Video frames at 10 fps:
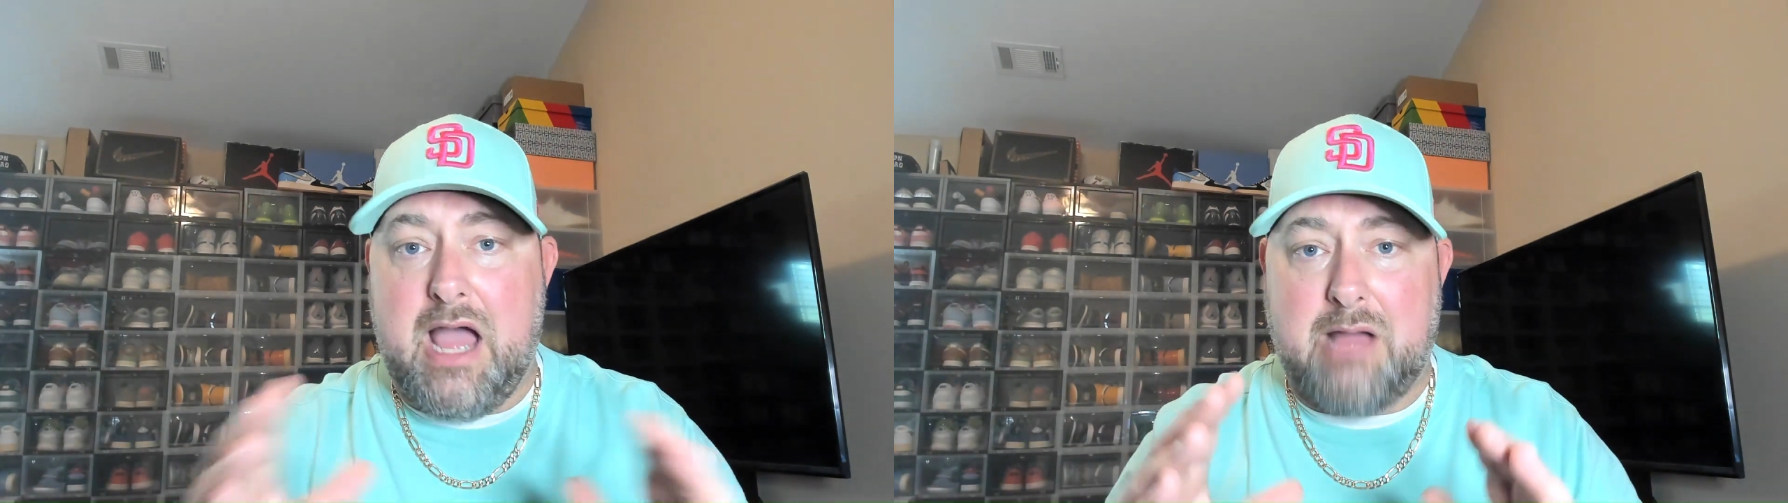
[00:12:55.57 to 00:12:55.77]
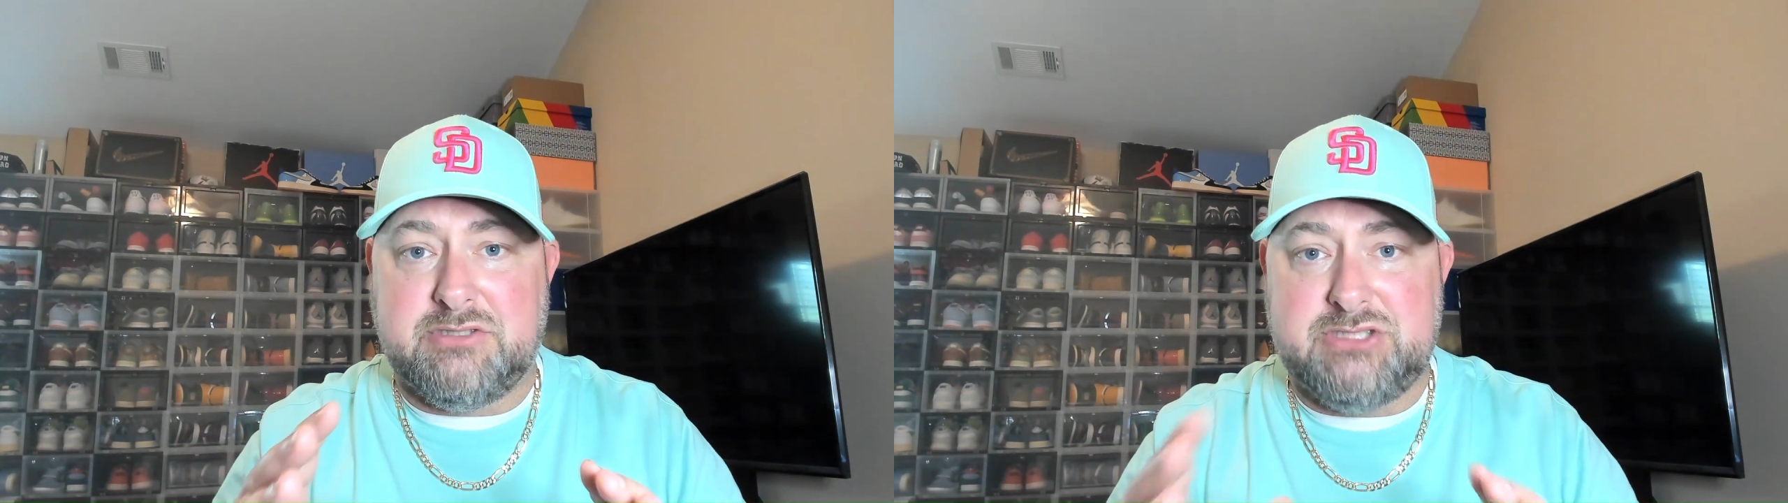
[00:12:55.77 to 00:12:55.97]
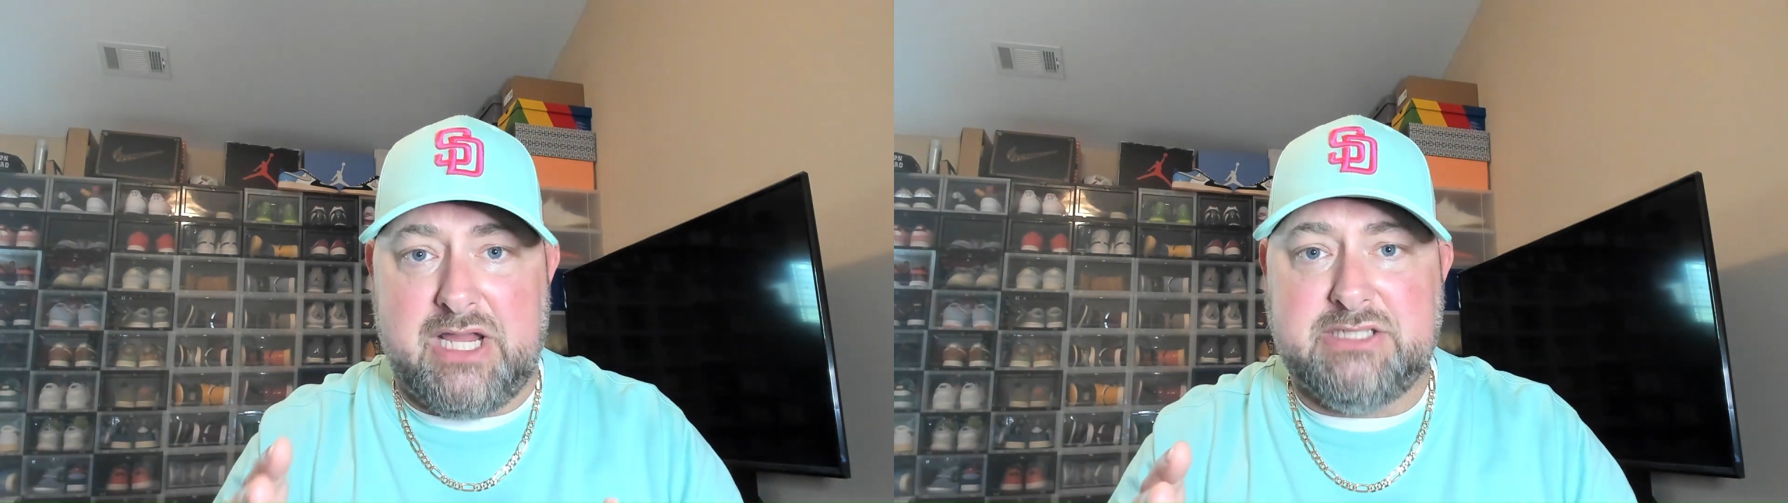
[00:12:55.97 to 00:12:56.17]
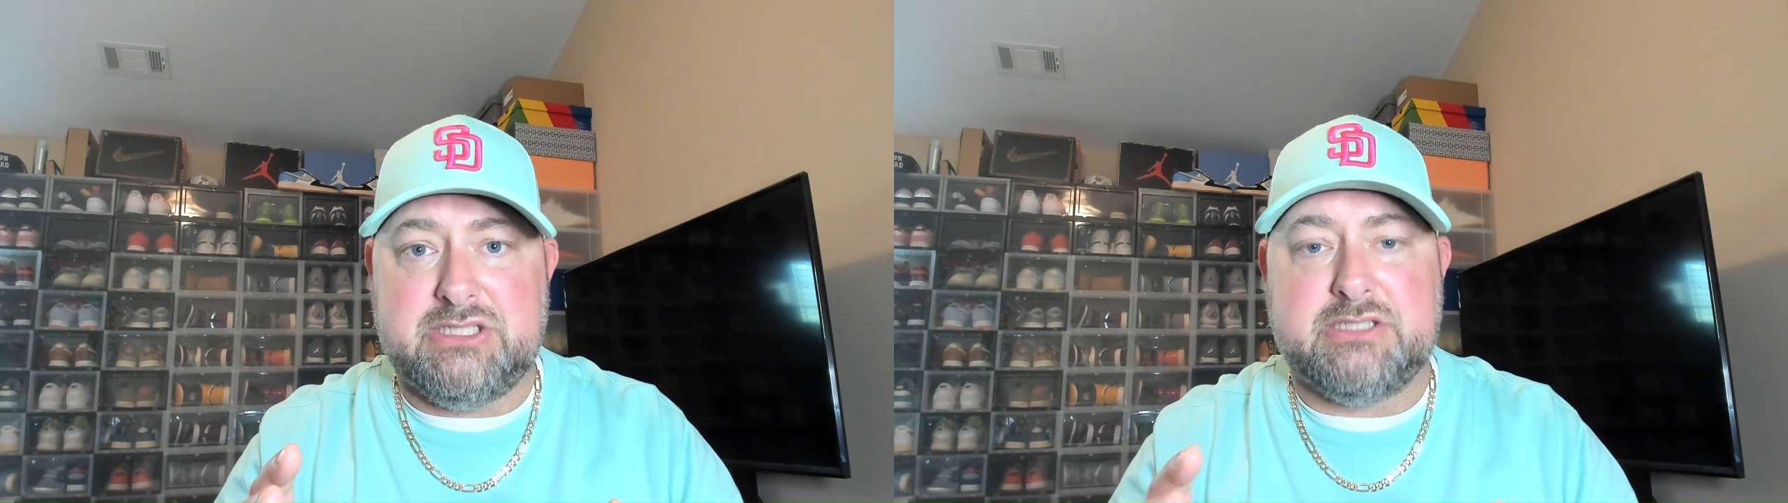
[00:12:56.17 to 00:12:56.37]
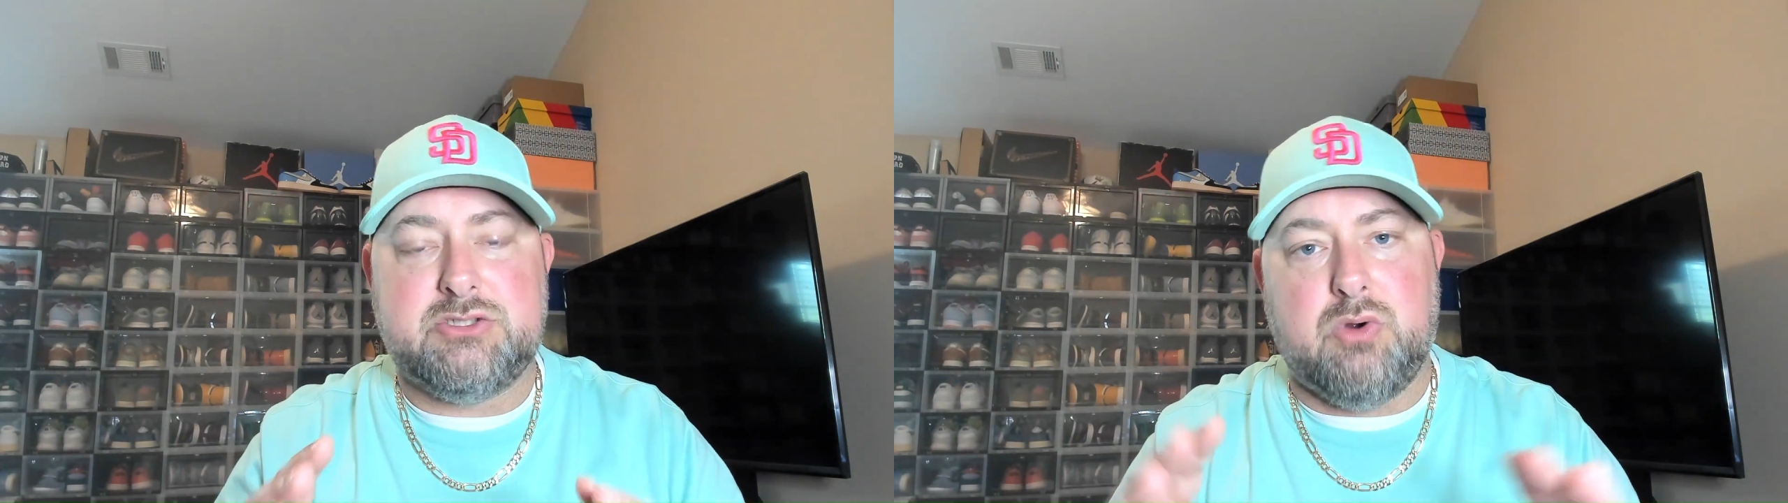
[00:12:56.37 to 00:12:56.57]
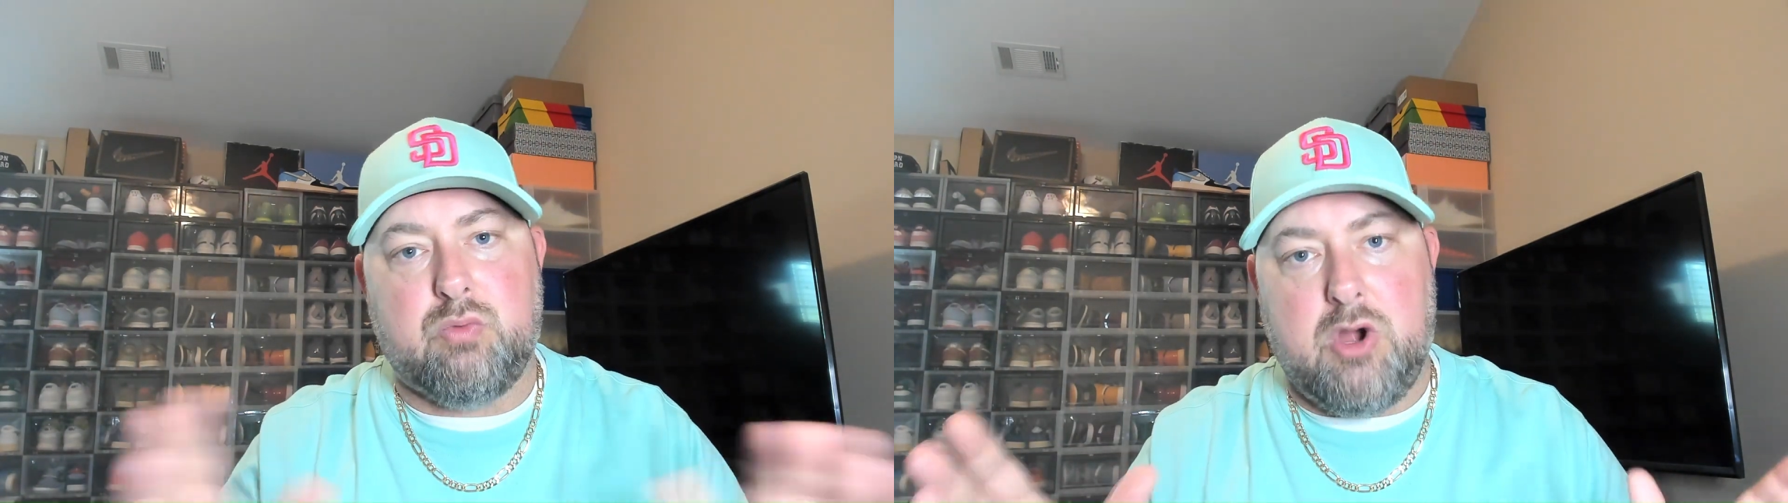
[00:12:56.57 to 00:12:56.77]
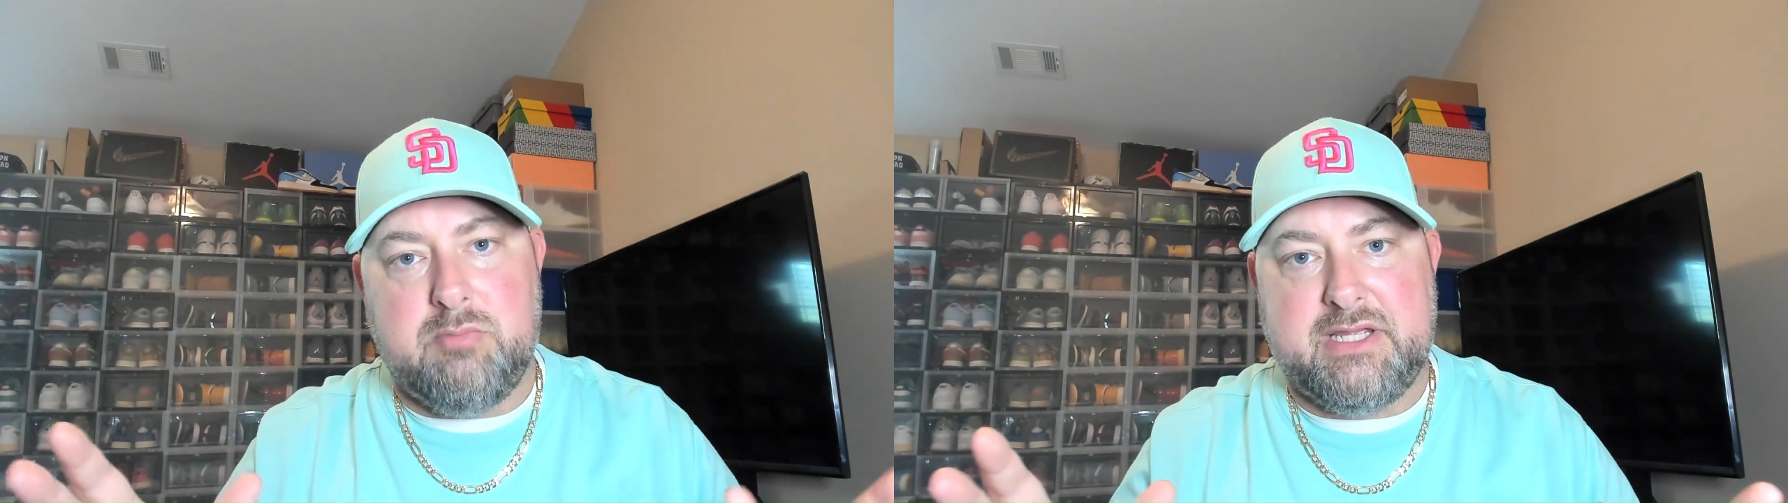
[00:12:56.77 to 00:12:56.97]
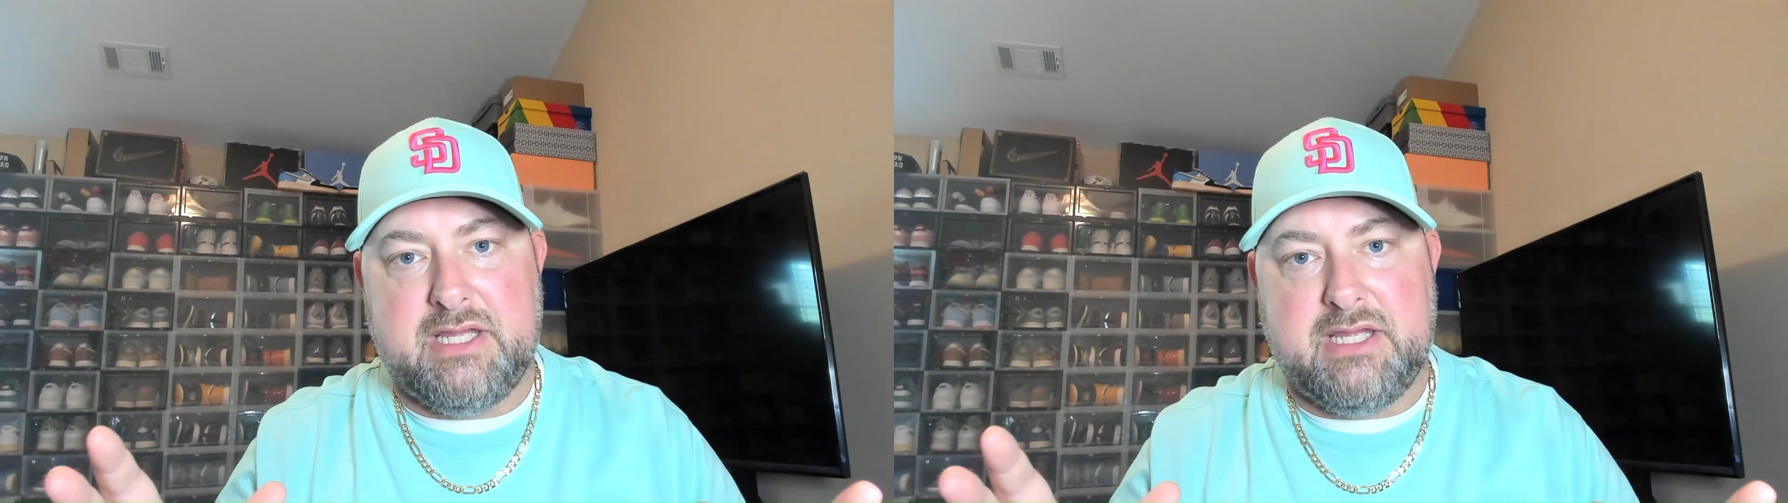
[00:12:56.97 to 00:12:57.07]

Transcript: I'm changing it to Aroma